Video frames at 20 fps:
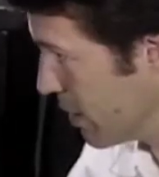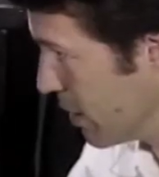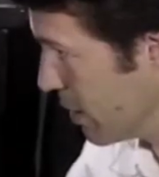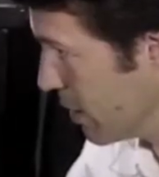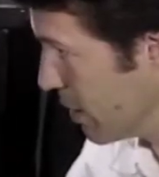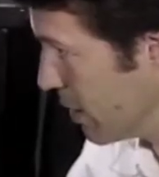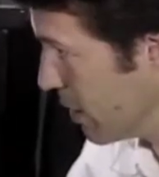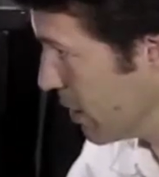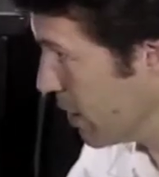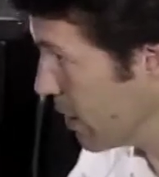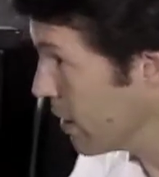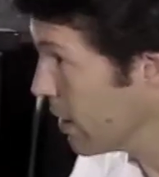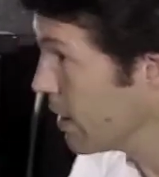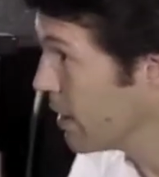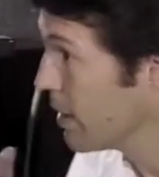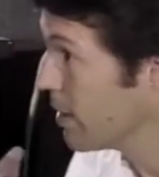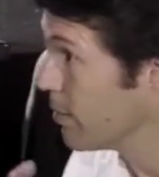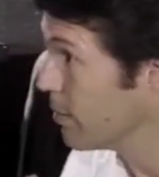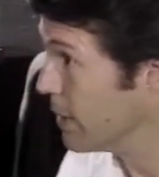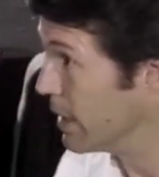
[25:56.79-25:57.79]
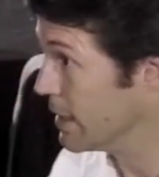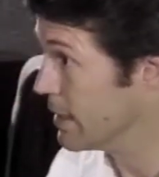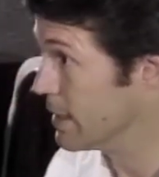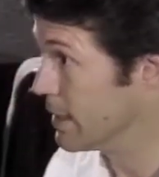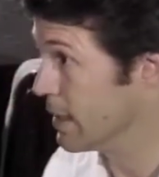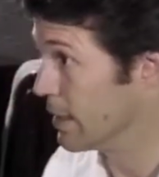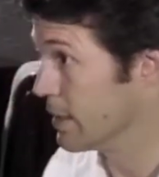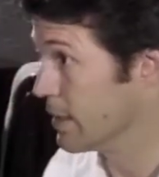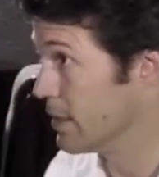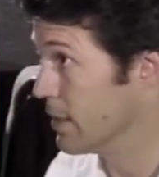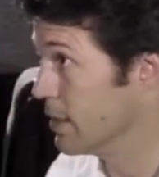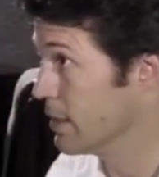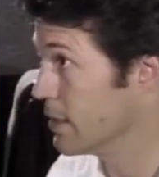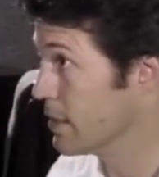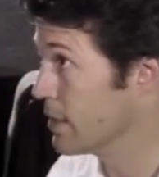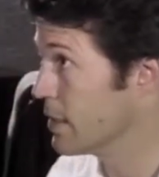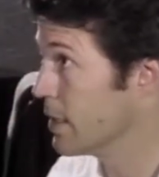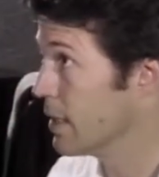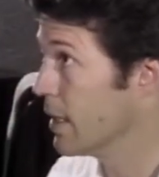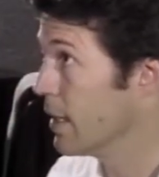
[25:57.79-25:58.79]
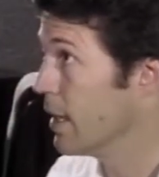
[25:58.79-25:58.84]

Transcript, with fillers: in uh -huh, the uh -huh. mid 60s.